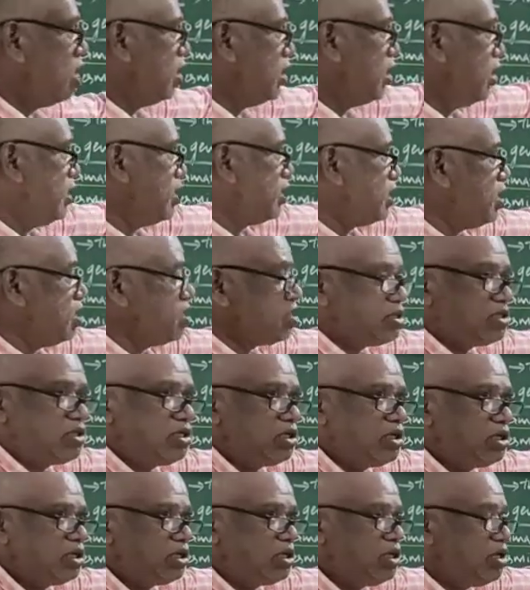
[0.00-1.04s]
it
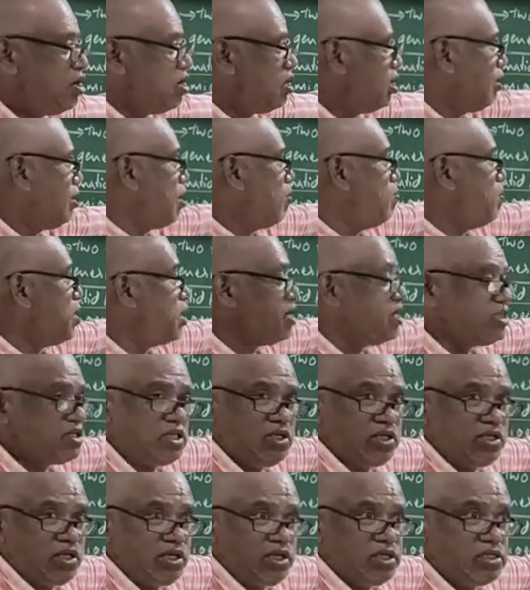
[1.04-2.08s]
is number is
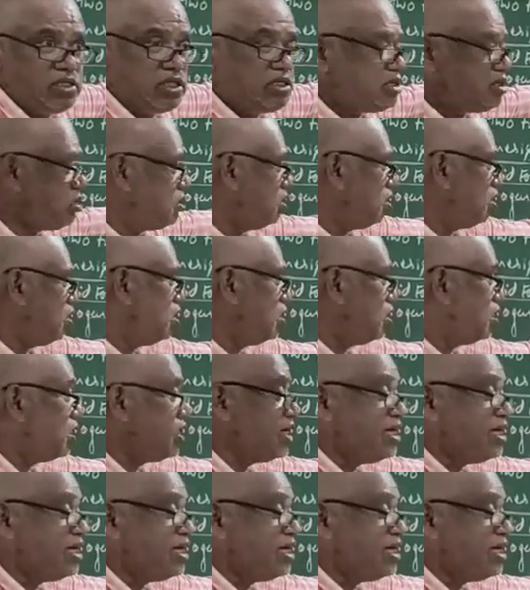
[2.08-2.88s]
increases,